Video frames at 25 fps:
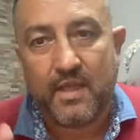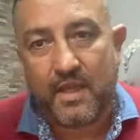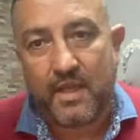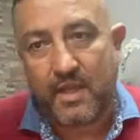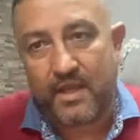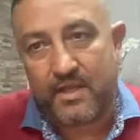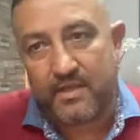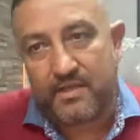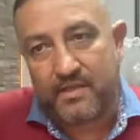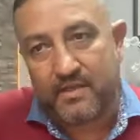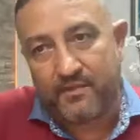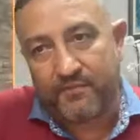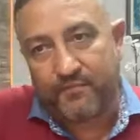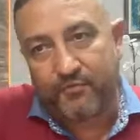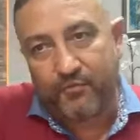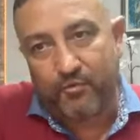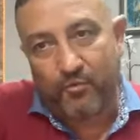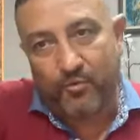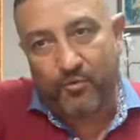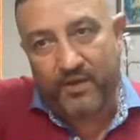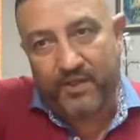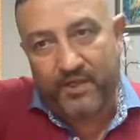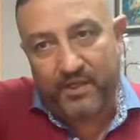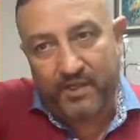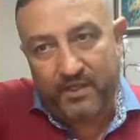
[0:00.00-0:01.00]
And if
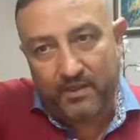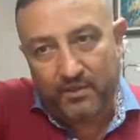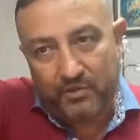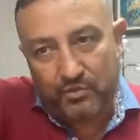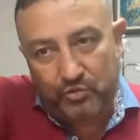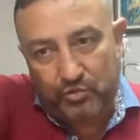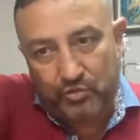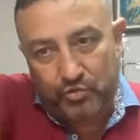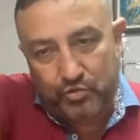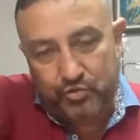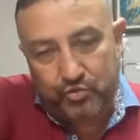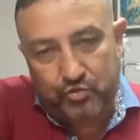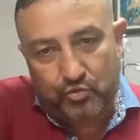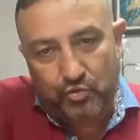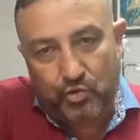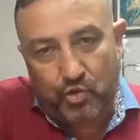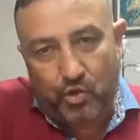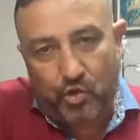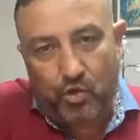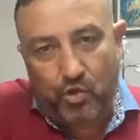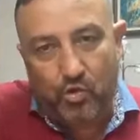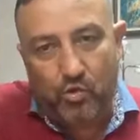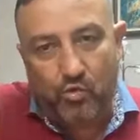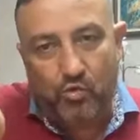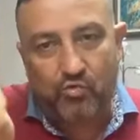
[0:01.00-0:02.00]
we
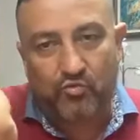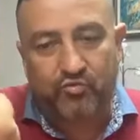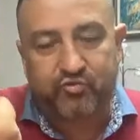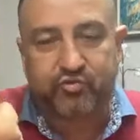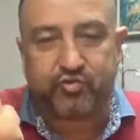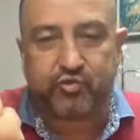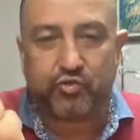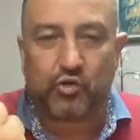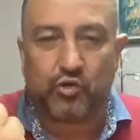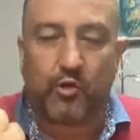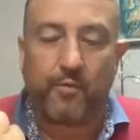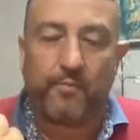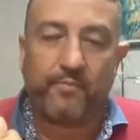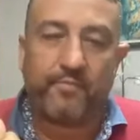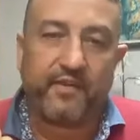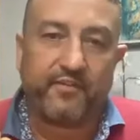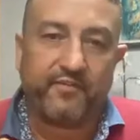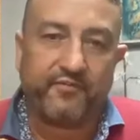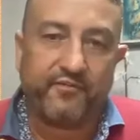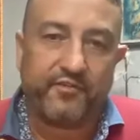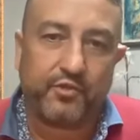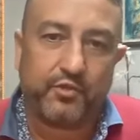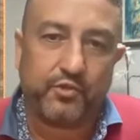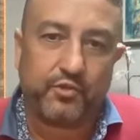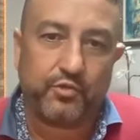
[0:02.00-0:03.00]
draw from the
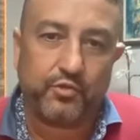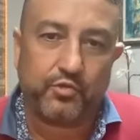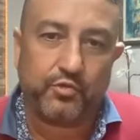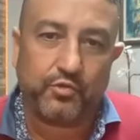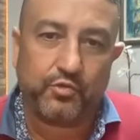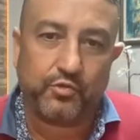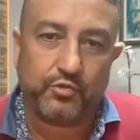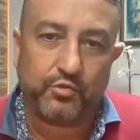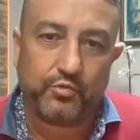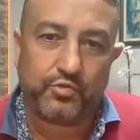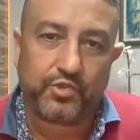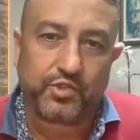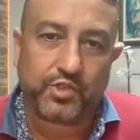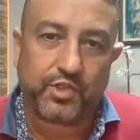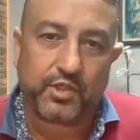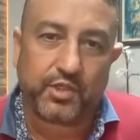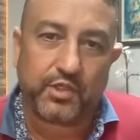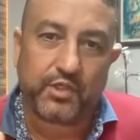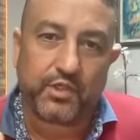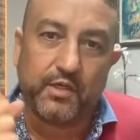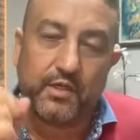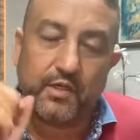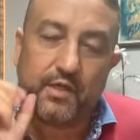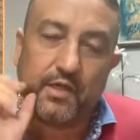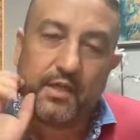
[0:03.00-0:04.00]

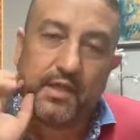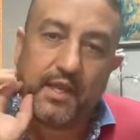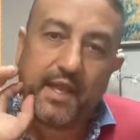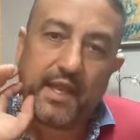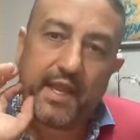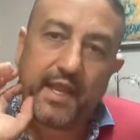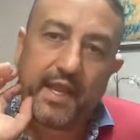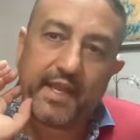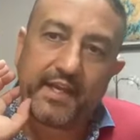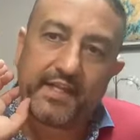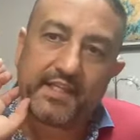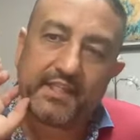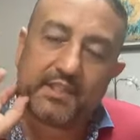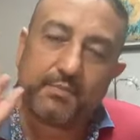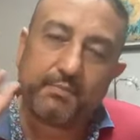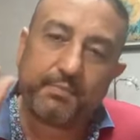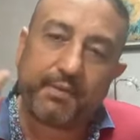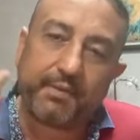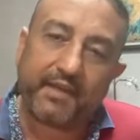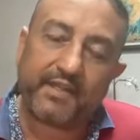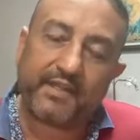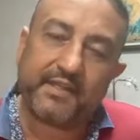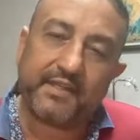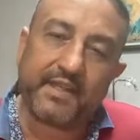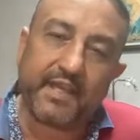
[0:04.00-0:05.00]
future
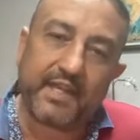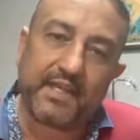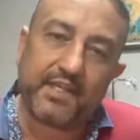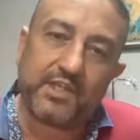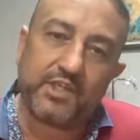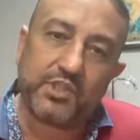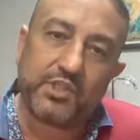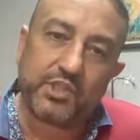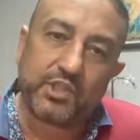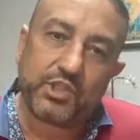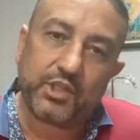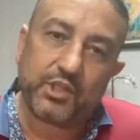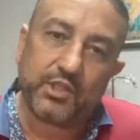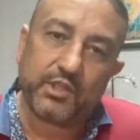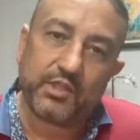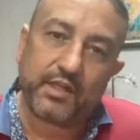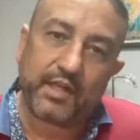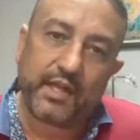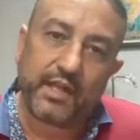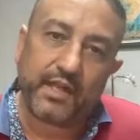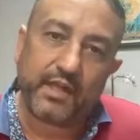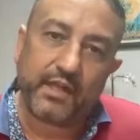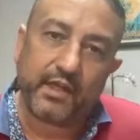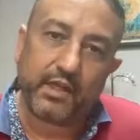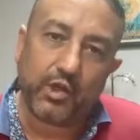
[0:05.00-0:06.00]
expectation
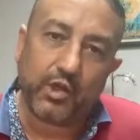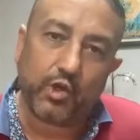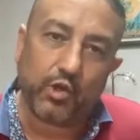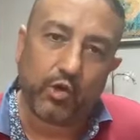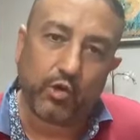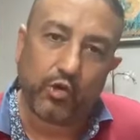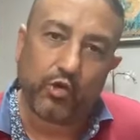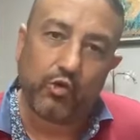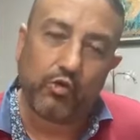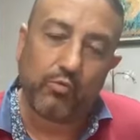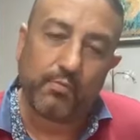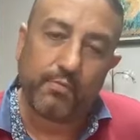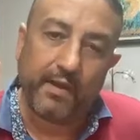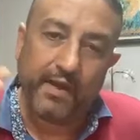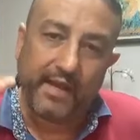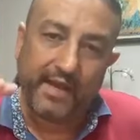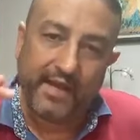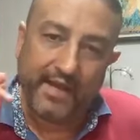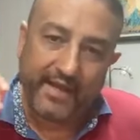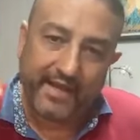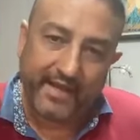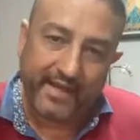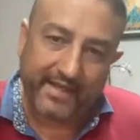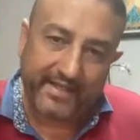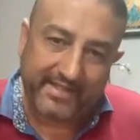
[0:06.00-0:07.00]
and hope
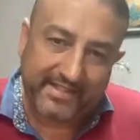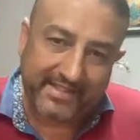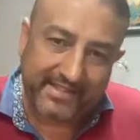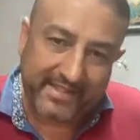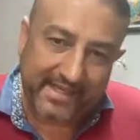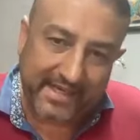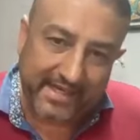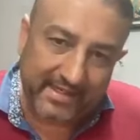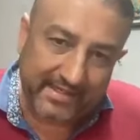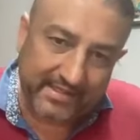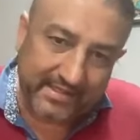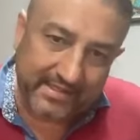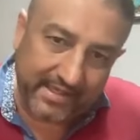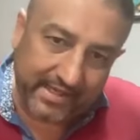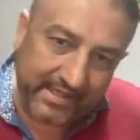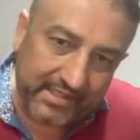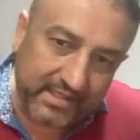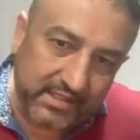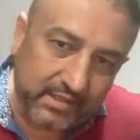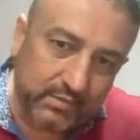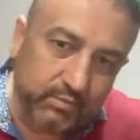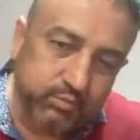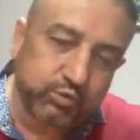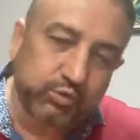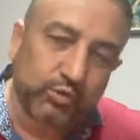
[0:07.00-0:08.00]
and start
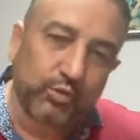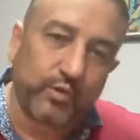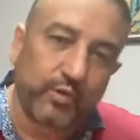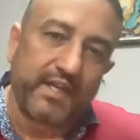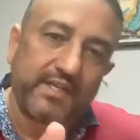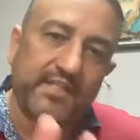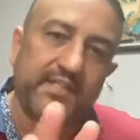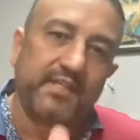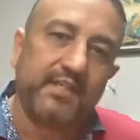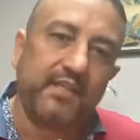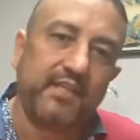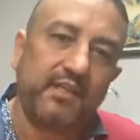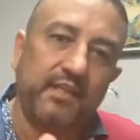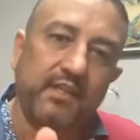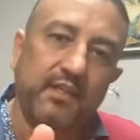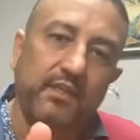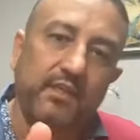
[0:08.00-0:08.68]
expressing